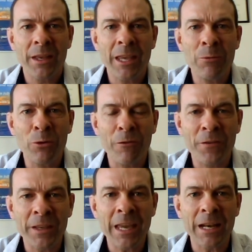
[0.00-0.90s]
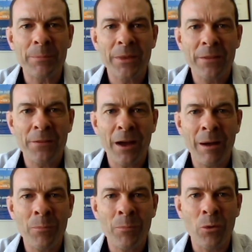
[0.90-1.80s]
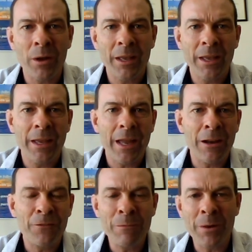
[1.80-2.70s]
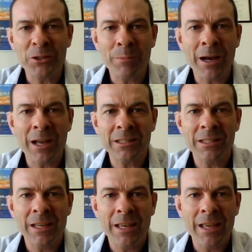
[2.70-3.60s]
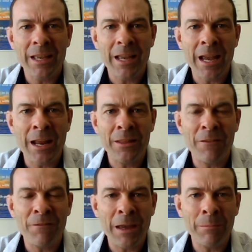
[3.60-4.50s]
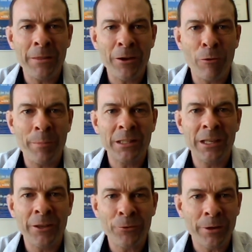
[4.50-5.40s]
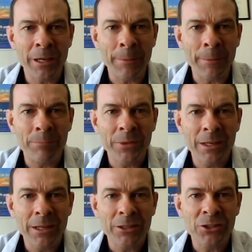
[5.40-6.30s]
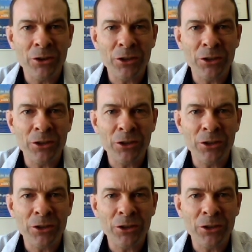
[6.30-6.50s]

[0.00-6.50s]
He will not forget the humble. And a few months passed, and that family, they got back together again. So,